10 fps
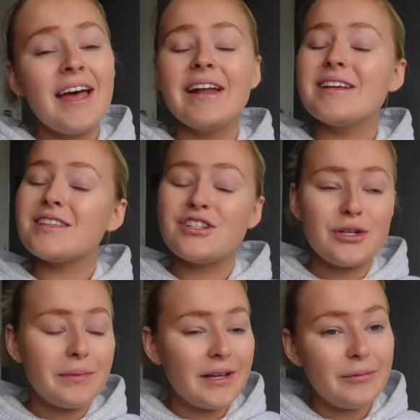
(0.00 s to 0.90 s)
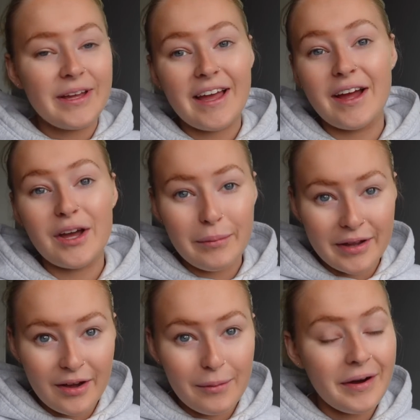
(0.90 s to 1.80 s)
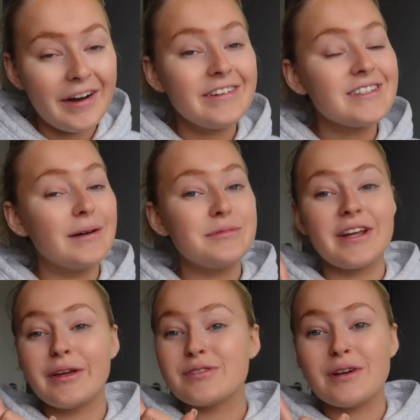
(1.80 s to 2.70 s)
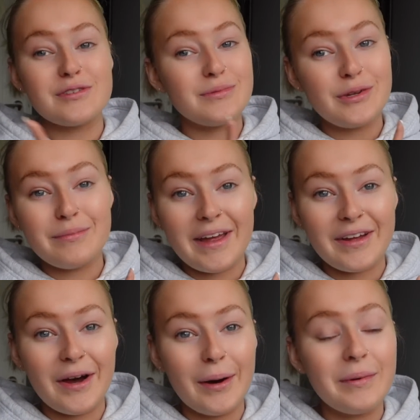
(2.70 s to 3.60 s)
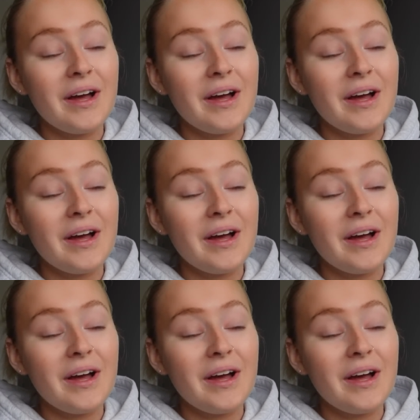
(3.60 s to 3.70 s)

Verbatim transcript: It is the Jubilee weekend coming up. Perfect time to get yourself some new makeup.